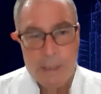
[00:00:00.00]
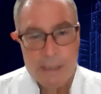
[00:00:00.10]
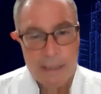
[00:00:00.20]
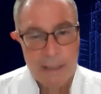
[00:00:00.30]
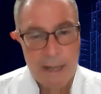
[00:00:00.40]

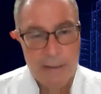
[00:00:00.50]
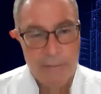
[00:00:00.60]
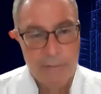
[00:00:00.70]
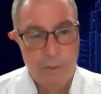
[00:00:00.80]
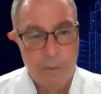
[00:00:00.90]
We still
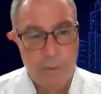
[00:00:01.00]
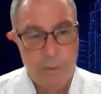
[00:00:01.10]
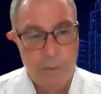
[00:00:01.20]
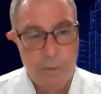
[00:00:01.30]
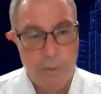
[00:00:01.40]
have
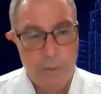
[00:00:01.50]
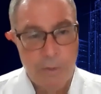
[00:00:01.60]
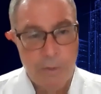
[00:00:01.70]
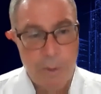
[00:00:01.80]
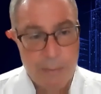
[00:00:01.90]

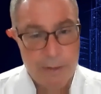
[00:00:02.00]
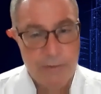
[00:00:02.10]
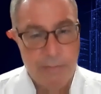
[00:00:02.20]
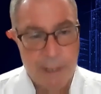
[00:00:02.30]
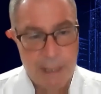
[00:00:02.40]
1.3
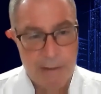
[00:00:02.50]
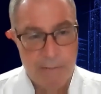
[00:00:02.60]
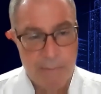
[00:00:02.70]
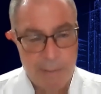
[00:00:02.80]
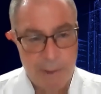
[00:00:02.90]
billion
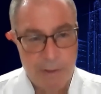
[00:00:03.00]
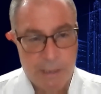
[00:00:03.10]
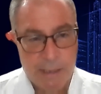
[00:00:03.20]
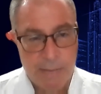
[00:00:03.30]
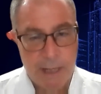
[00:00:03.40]
people using
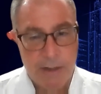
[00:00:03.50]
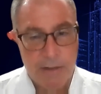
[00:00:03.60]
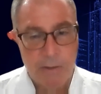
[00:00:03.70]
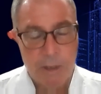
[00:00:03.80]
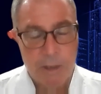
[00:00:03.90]
tobacco in
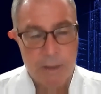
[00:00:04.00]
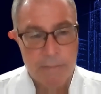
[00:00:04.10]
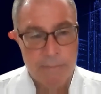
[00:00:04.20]
the world.